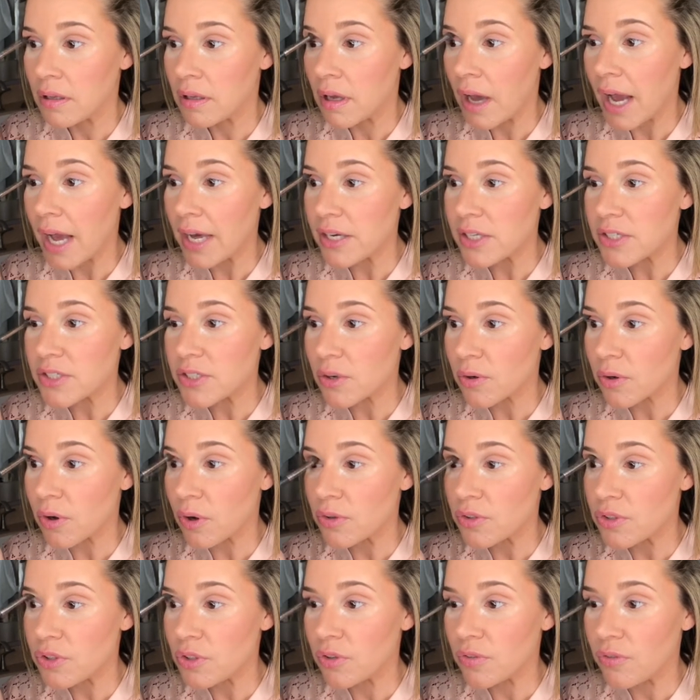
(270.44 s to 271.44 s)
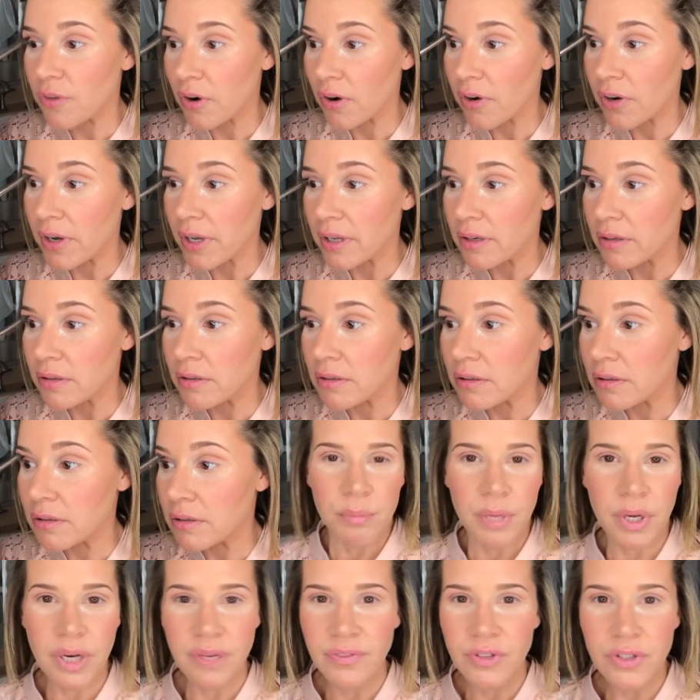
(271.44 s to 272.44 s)
I just don't go too far in.
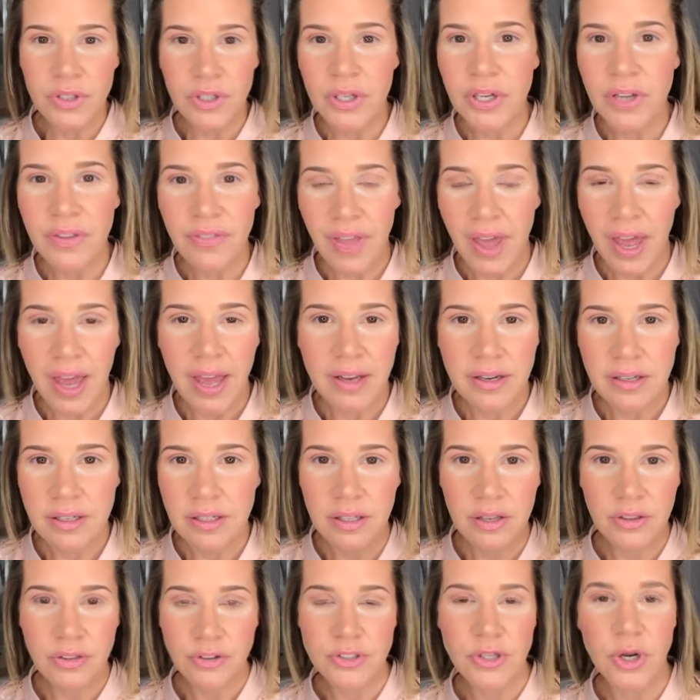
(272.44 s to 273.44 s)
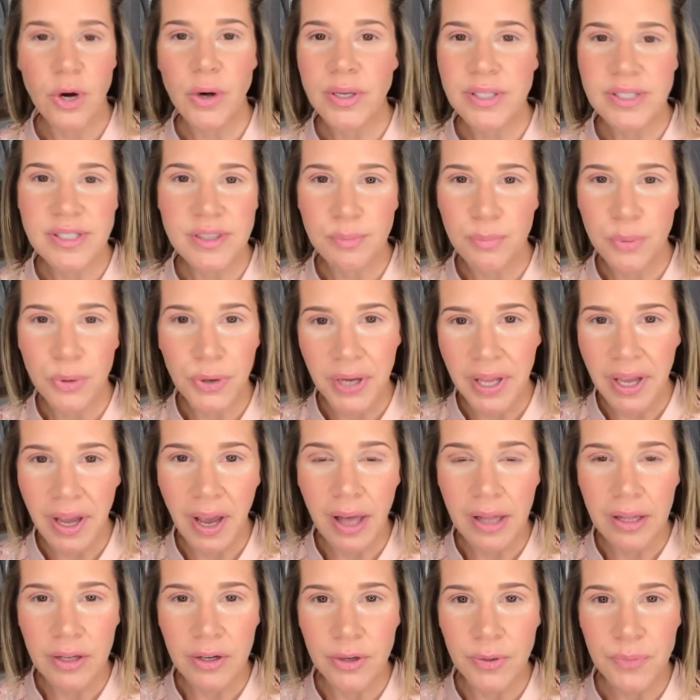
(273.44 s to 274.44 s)
But if you look at that, there's already some pretty
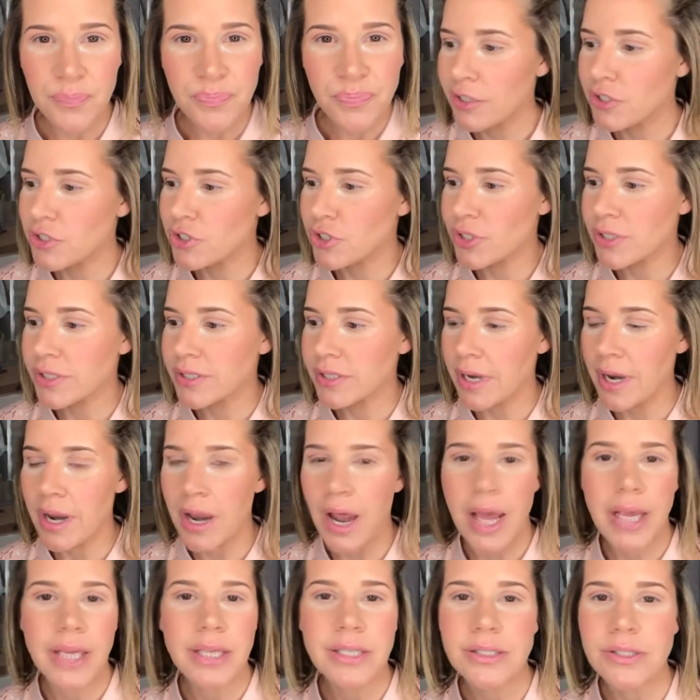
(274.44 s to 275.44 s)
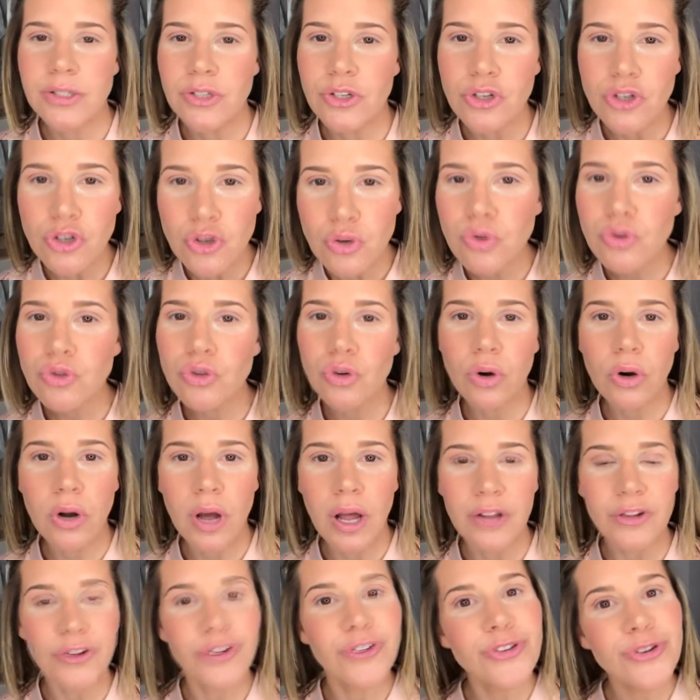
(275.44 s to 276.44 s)
color. It's just a nice neutral
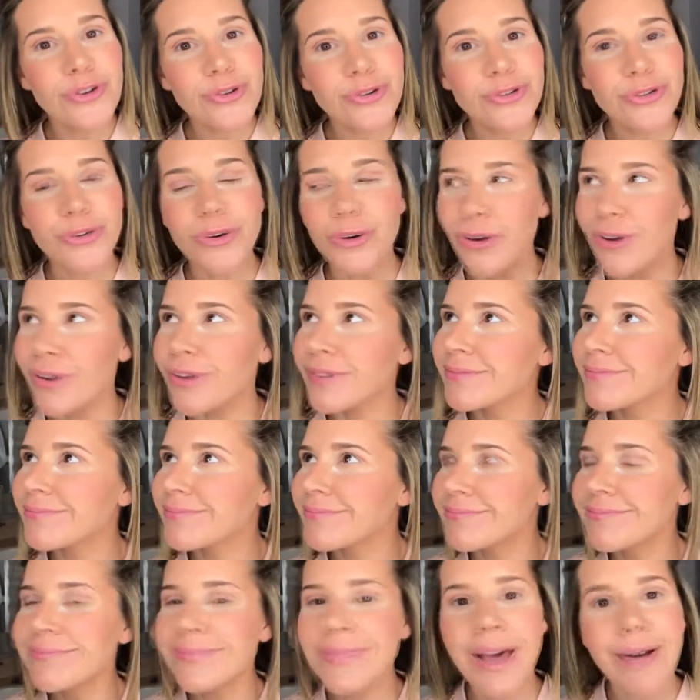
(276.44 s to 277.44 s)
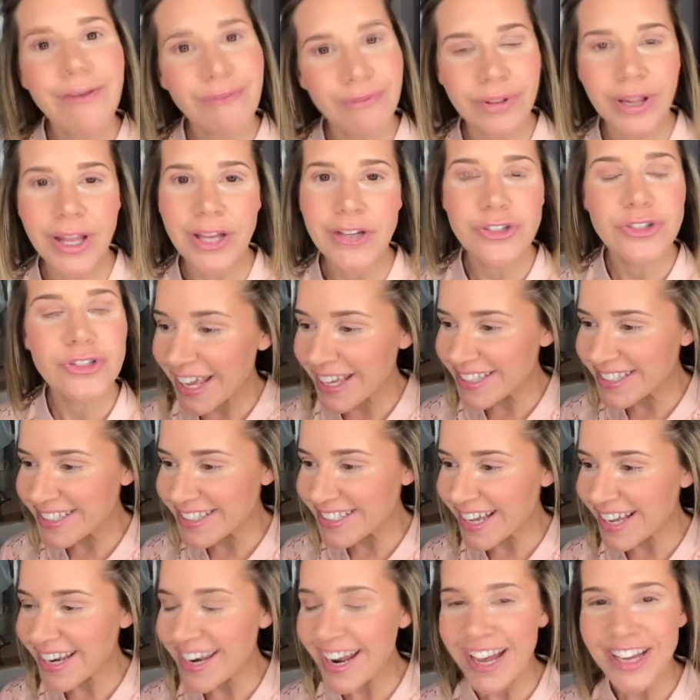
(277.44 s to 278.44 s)
color. Neutral, not flesh. It's
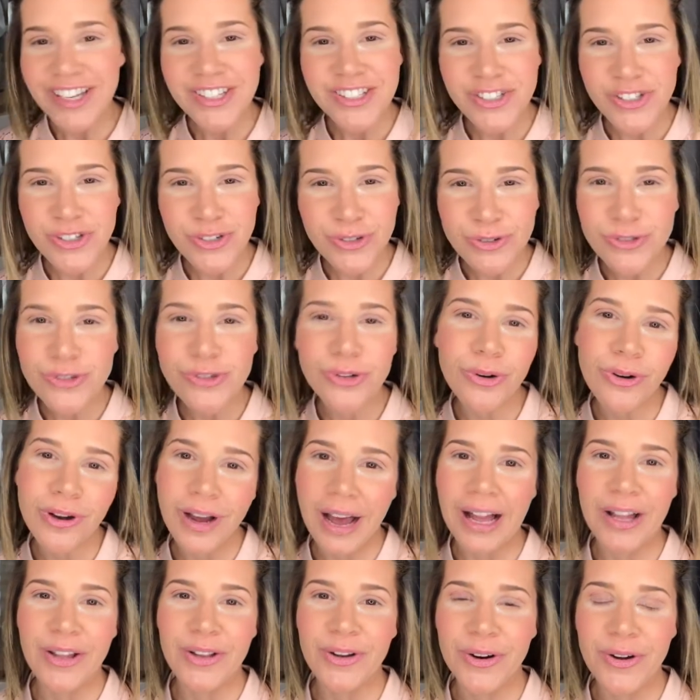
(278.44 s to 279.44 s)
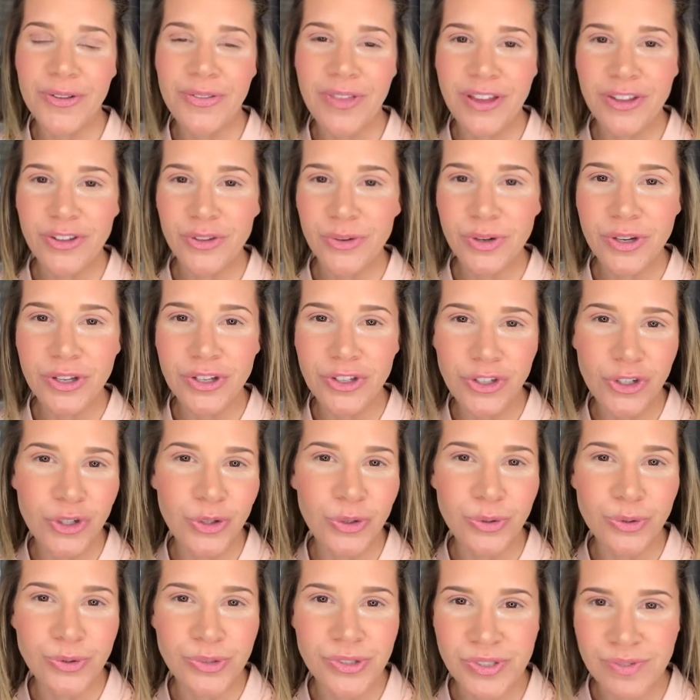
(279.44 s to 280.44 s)
a nice neutral color that you can
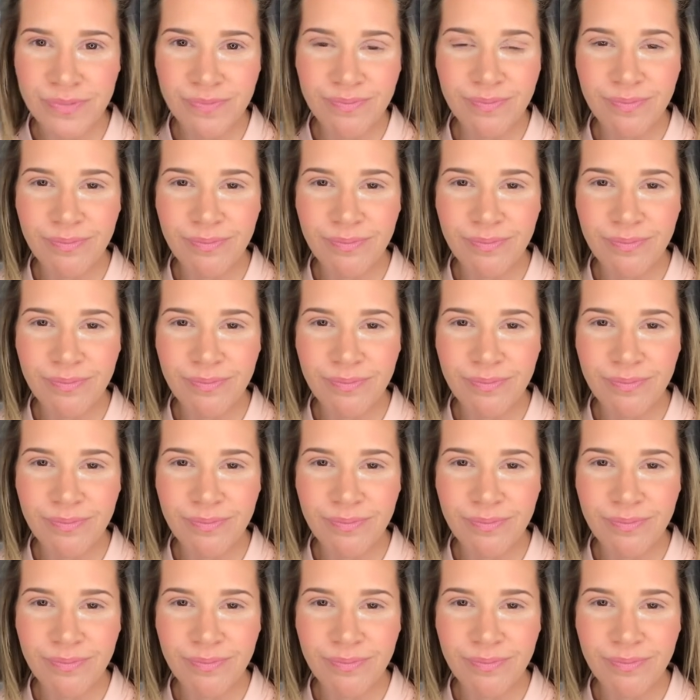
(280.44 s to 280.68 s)
use